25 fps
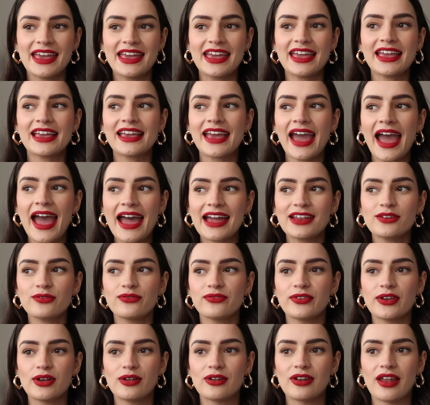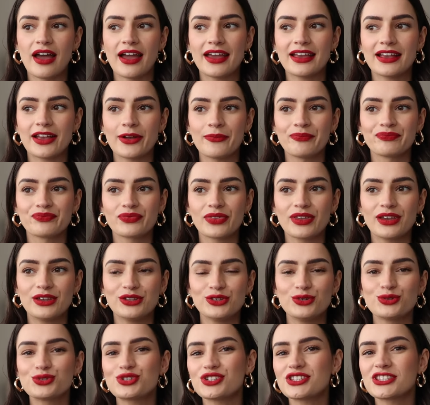it can feel like
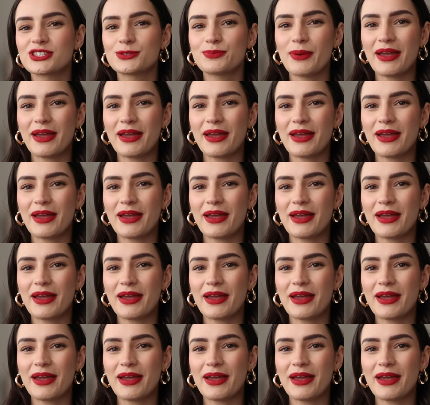you're just